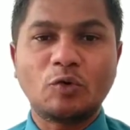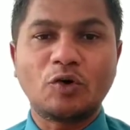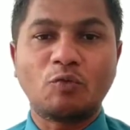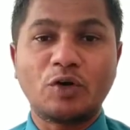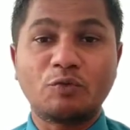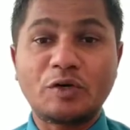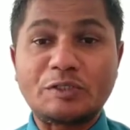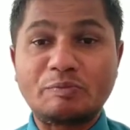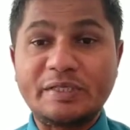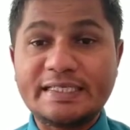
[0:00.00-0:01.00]
over what
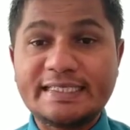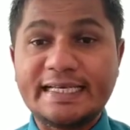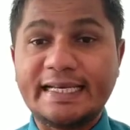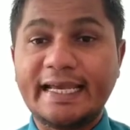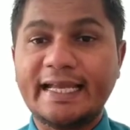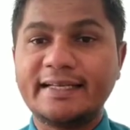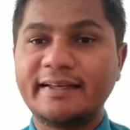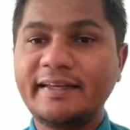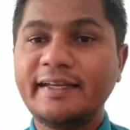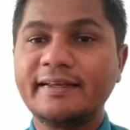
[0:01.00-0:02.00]
was printed
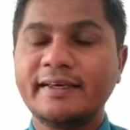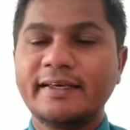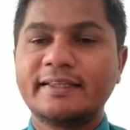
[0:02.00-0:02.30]
and read,